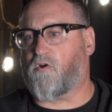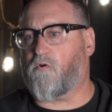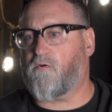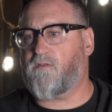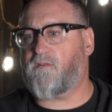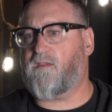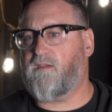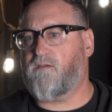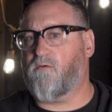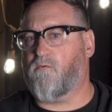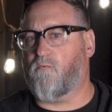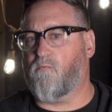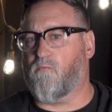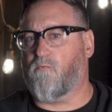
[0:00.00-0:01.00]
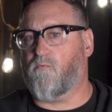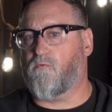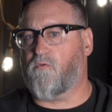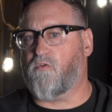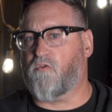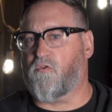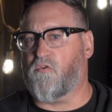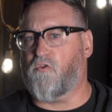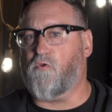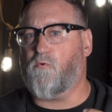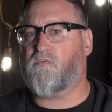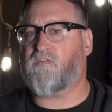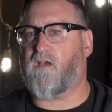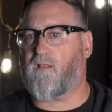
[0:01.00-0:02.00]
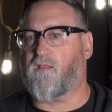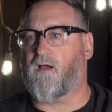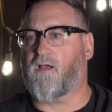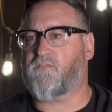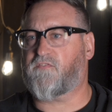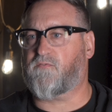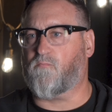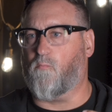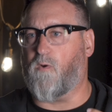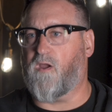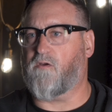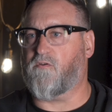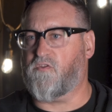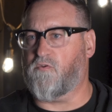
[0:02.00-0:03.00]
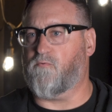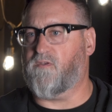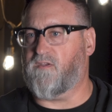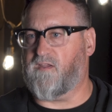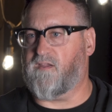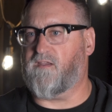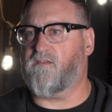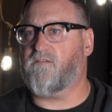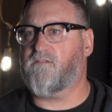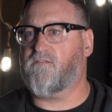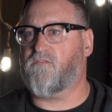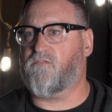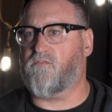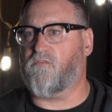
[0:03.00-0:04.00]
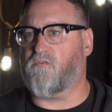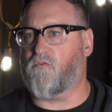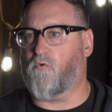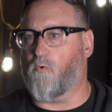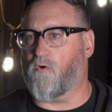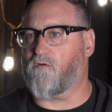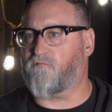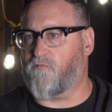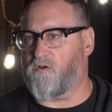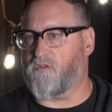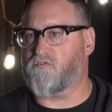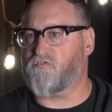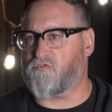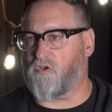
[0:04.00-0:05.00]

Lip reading: Currently, you tell us where you need your footage